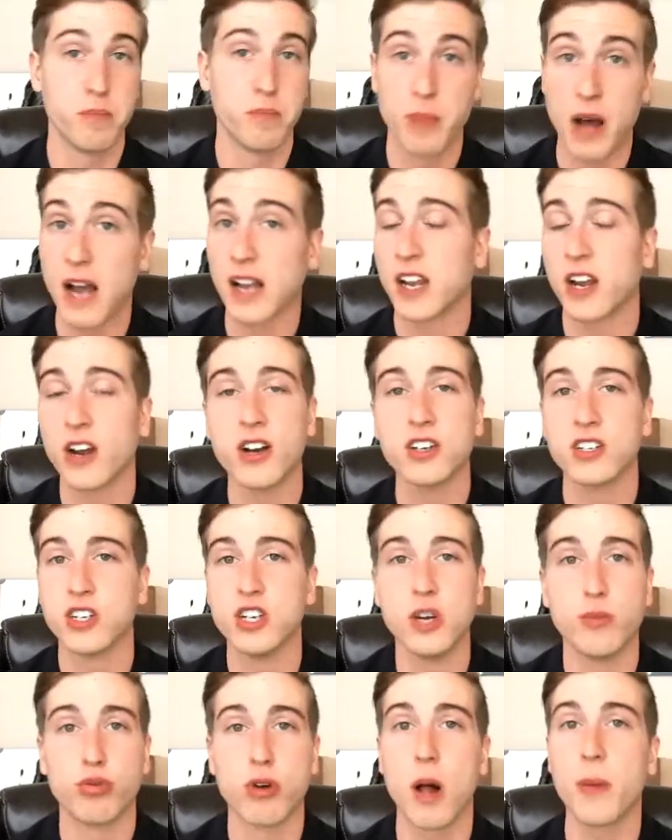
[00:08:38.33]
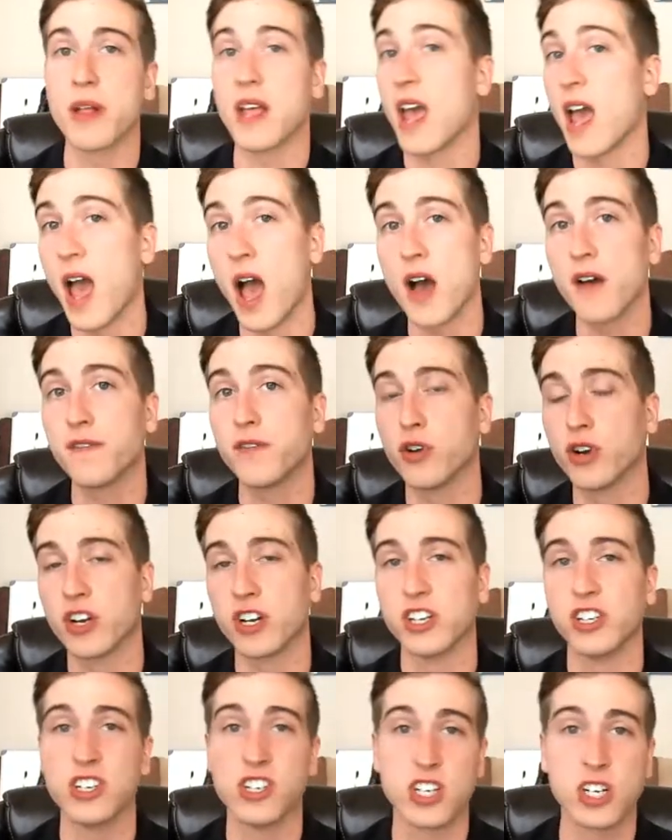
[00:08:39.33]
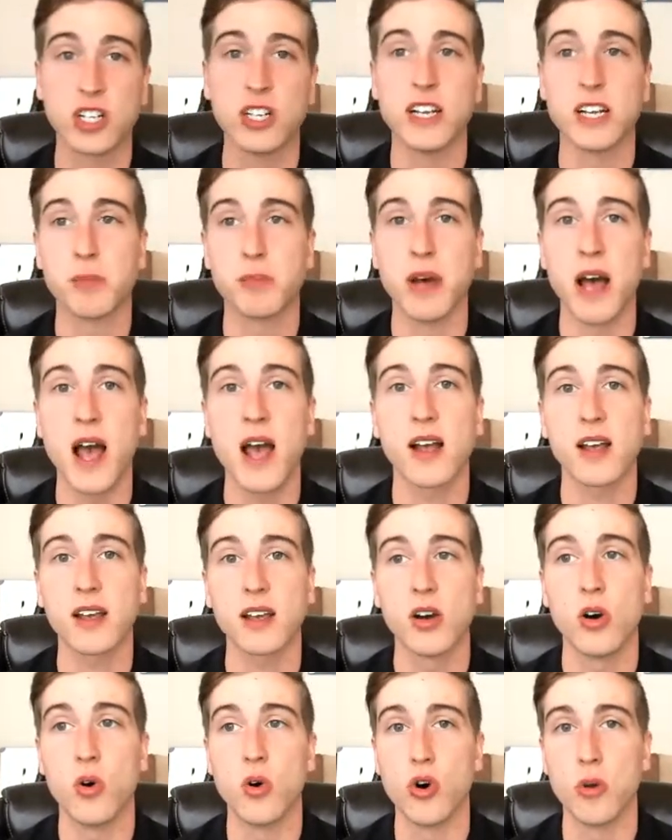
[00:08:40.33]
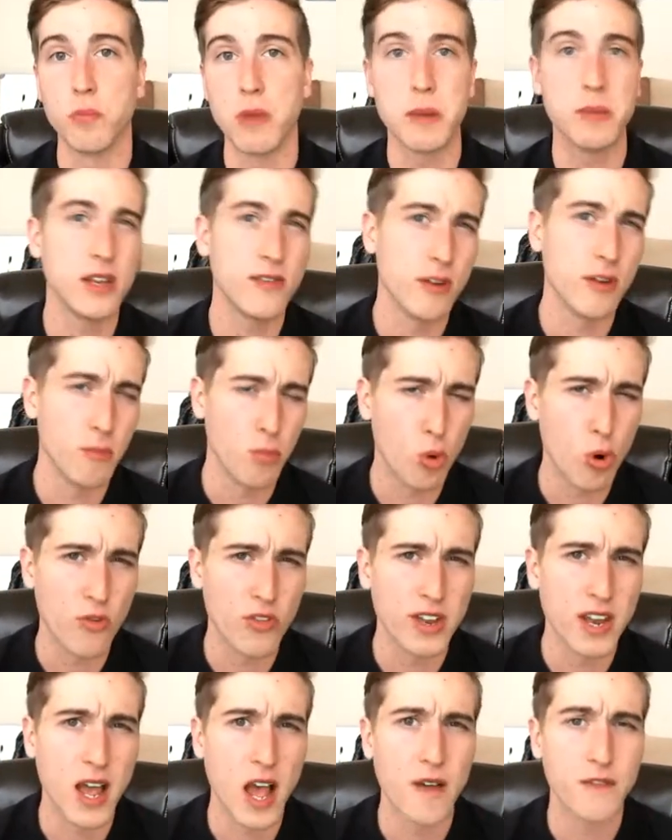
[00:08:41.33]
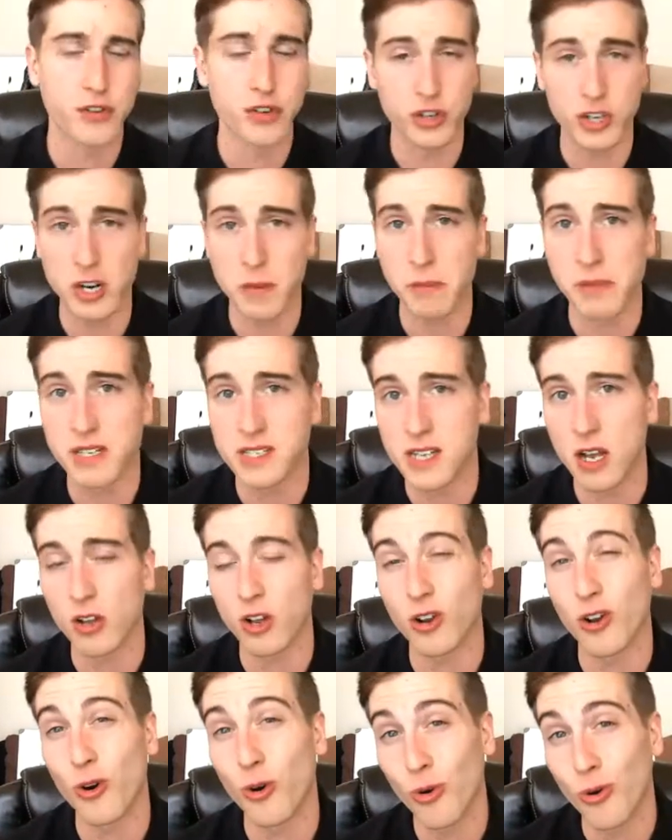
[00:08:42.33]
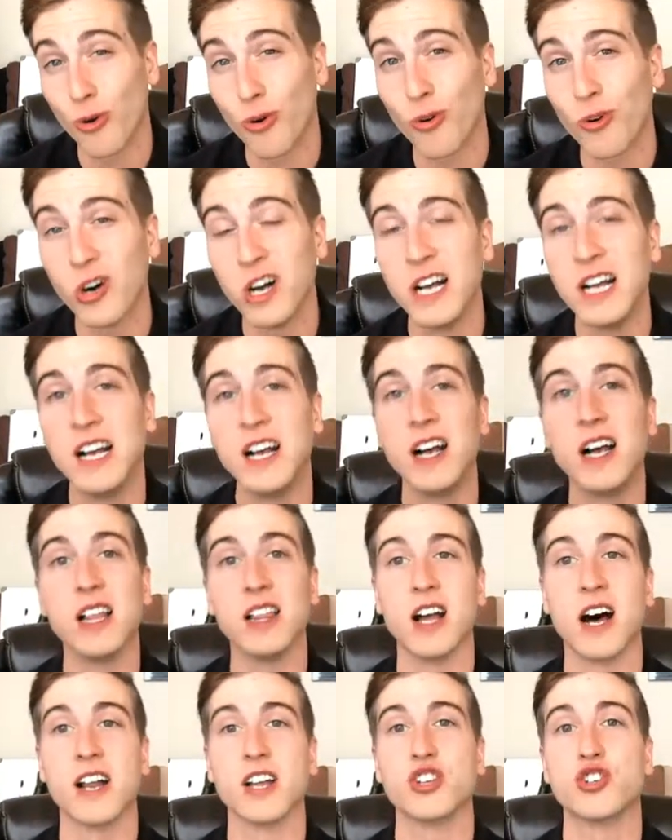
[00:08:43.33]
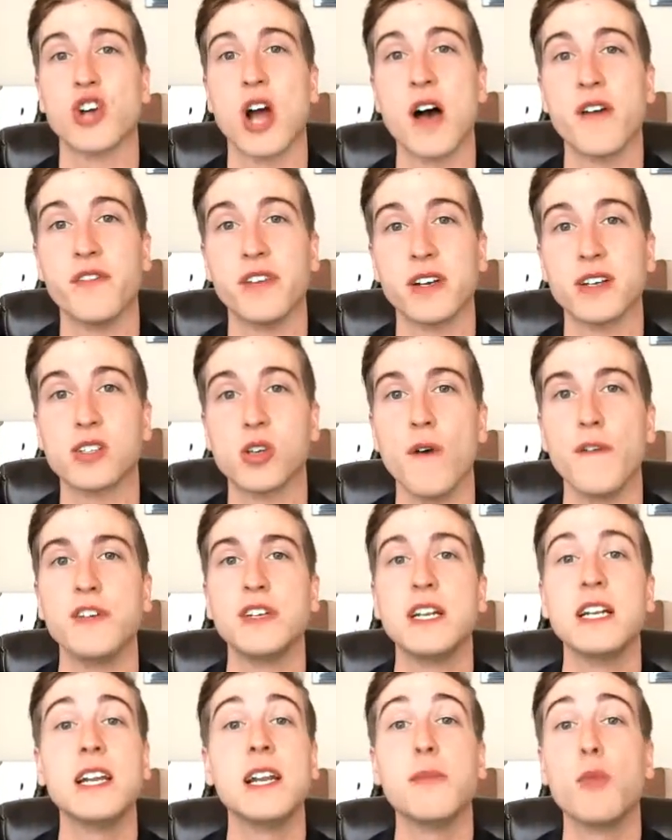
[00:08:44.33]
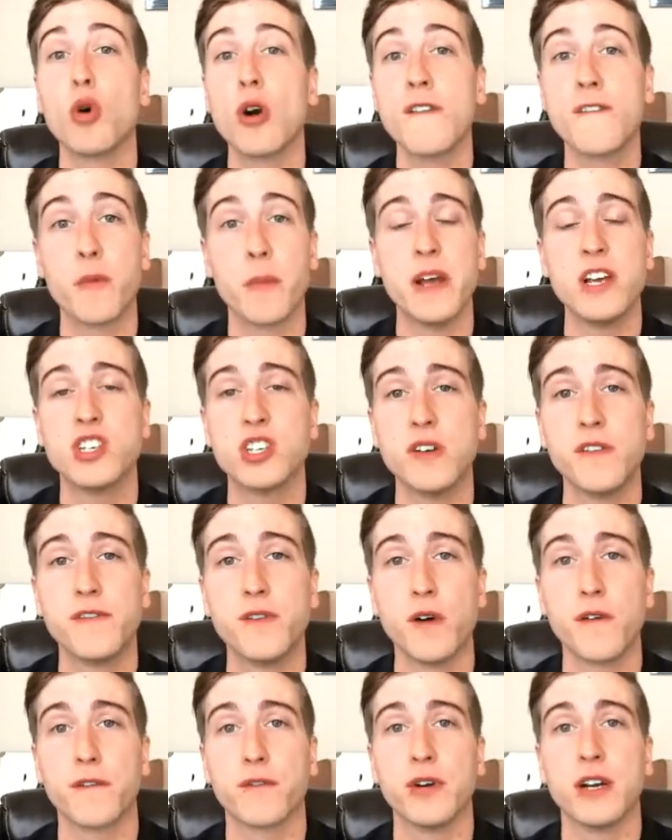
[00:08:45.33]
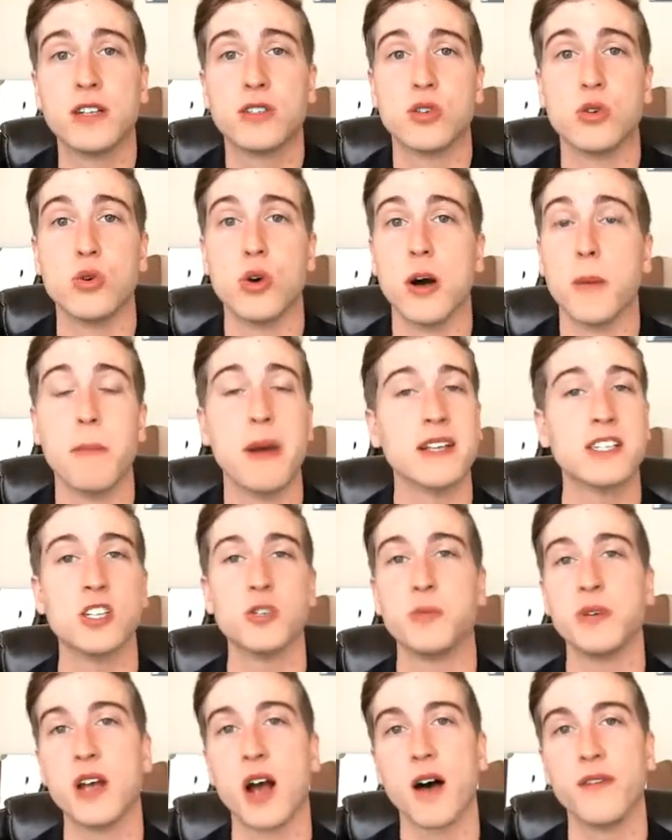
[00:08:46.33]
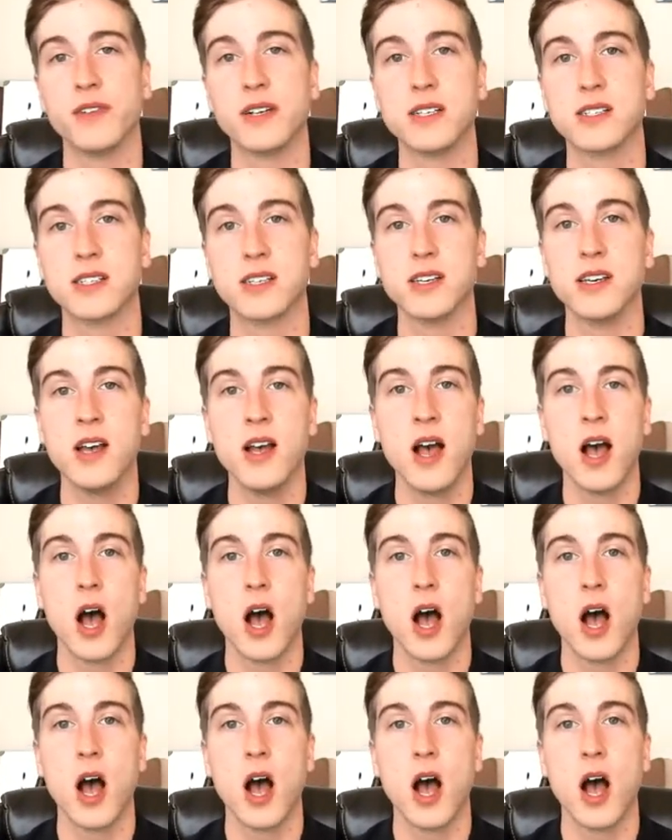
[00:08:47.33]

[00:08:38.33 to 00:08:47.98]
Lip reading: I guarantee you probably half are going to just click back, or maybe even more than half, and you're going to miss out on a whole lot of traffic. So if you need any more information, feel free to message me, obviously.